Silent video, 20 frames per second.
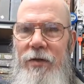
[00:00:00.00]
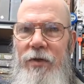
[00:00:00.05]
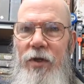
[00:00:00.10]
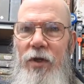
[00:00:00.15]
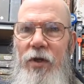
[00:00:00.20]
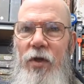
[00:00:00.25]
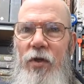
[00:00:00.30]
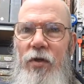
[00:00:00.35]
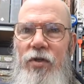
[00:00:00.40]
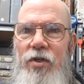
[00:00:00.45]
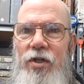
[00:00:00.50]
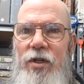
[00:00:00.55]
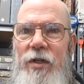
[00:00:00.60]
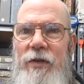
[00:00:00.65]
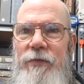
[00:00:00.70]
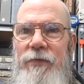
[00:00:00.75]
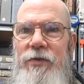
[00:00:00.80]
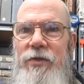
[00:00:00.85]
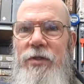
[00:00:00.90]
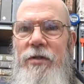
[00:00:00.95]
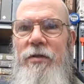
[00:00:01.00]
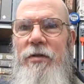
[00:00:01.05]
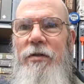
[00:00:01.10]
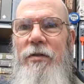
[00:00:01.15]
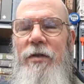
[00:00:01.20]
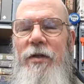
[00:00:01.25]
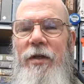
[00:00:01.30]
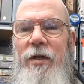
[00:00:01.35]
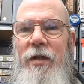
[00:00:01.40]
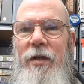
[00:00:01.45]
kerchiefs,
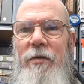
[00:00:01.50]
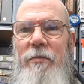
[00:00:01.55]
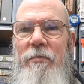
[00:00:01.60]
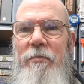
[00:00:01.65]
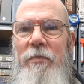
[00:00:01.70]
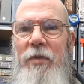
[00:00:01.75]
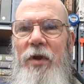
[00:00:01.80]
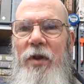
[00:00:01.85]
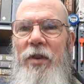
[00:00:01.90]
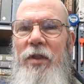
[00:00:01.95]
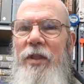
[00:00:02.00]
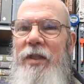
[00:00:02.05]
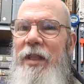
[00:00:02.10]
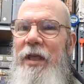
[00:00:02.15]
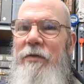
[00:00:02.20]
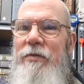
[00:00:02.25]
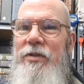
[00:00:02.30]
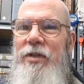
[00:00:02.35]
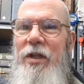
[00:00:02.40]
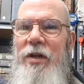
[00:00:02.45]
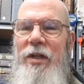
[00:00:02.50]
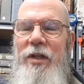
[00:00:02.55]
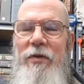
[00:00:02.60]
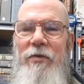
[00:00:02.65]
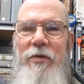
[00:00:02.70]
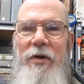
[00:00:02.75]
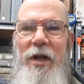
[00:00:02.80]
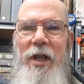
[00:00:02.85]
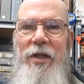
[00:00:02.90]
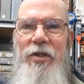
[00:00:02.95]
but I think that was only in
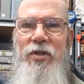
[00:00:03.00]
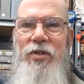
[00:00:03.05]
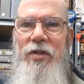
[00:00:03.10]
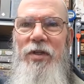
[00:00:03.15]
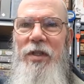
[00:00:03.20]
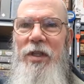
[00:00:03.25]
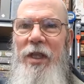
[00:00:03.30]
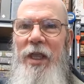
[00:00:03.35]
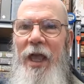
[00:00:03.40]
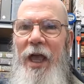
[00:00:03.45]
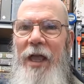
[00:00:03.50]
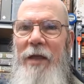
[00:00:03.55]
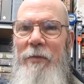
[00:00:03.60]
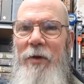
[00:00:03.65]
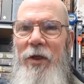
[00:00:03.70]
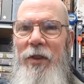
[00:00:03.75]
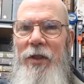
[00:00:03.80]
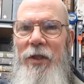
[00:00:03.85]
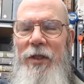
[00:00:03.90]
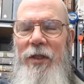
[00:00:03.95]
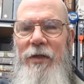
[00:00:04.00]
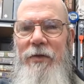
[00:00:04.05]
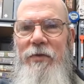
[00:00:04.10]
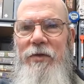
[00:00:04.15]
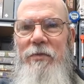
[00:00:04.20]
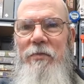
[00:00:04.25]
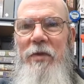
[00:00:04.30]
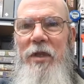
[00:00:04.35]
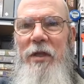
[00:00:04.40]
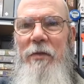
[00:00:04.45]
relation to the game, I think, that was
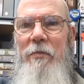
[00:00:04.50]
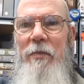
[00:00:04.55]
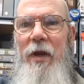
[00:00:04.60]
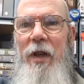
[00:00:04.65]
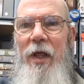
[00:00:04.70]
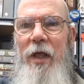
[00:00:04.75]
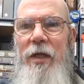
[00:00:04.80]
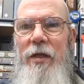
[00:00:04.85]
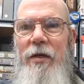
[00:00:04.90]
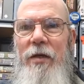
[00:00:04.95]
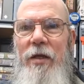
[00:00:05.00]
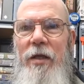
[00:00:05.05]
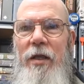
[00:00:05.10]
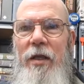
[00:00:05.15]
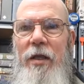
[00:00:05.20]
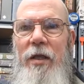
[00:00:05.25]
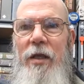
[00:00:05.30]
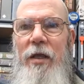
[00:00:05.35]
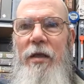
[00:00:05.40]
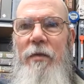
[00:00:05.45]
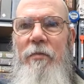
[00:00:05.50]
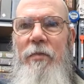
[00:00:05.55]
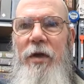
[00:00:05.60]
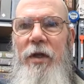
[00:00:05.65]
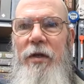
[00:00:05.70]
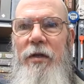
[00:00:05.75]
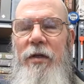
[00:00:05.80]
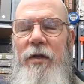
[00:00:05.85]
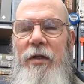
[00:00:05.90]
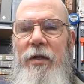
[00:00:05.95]
being played.
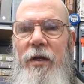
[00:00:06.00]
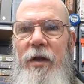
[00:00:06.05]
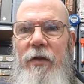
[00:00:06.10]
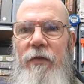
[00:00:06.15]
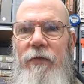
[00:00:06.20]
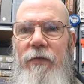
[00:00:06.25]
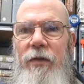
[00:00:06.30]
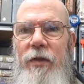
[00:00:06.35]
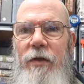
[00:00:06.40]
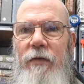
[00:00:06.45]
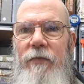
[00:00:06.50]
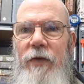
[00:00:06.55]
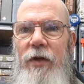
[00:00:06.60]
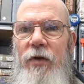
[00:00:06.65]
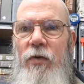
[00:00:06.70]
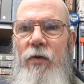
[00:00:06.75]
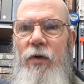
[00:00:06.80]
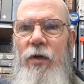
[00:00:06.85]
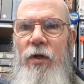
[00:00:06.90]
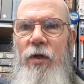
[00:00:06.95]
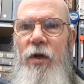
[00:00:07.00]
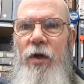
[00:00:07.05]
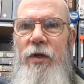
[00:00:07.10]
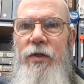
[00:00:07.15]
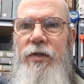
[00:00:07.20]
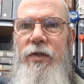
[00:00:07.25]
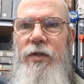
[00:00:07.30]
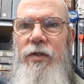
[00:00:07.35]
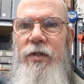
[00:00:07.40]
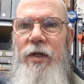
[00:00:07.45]
But, you know, for the event
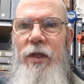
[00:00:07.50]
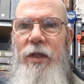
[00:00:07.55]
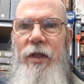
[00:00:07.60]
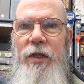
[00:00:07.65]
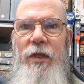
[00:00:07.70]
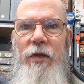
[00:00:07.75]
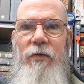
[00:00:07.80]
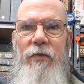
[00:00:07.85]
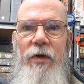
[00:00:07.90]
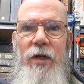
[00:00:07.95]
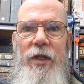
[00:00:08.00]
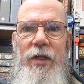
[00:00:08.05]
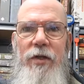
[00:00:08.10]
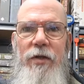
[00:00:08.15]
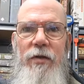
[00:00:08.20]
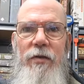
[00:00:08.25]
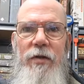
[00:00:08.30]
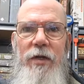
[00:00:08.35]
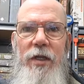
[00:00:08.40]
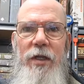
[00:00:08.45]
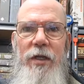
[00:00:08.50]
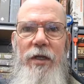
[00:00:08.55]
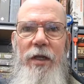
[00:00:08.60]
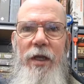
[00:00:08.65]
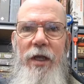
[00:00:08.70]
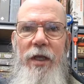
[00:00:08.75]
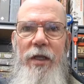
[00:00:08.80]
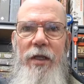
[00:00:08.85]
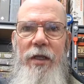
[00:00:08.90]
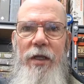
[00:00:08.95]
organisers, I think you really do need
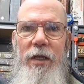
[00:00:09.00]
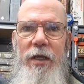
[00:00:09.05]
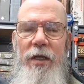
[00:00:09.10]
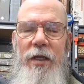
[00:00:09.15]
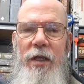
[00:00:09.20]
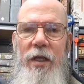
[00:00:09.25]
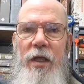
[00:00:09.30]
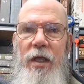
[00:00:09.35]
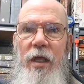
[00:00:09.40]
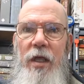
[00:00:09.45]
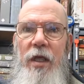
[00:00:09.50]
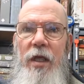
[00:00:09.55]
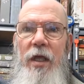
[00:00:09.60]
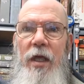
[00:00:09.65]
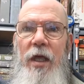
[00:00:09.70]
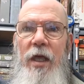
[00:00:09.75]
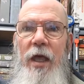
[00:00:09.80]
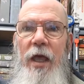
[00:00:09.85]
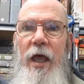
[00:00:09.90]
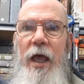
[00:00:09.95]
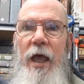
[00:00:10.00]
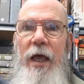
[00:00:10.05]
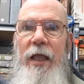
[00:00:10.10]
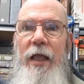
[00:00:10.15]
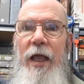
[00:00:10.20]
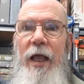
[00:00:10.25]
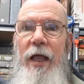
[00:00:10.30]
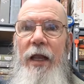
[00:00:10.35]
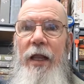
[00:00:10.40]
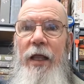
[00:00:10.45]
a
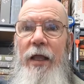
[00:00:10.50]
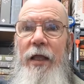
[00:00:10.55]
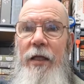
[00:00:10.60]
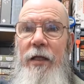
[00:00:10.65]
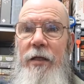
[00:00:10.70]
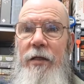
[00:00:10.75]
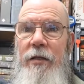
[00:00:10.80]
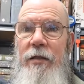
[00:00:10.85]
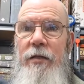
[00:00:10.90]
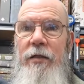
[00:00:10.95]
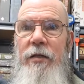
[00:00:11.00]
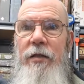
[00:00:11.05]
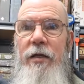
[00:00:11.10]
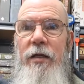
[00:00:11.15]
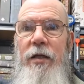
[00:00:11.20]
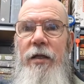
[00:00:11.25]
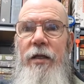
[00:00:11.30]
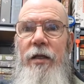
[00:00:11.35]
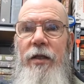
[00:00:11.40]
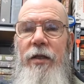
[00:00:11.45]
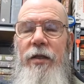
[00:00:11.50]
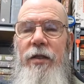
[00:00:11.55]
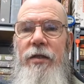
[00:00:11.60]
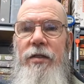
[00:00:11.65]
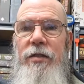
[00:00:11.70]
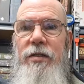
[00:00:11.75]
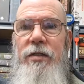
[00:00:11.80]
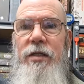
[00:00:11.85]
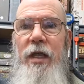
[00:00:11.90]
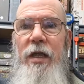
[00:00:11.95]
colour that
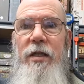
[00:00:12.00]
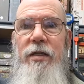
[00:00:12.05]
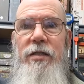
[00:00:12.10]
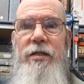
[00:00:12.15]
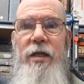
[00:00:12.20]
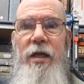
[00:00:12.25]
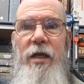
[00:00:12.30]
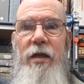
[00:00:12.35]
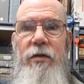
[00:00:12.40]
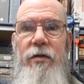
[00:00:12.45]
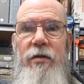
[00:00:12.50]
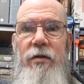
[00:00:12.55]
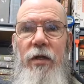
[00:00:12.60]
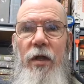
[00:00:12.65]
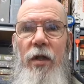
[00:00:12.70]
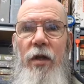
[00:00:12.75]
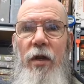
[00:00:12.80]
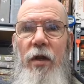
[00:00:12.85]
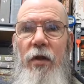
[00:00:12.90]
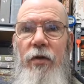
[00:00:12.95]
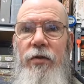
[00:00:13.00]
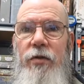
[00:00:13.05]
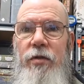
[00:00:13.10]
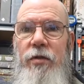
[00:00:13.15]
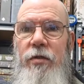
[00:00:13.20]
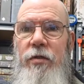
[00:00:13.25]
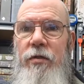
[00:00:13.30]
stands out a lot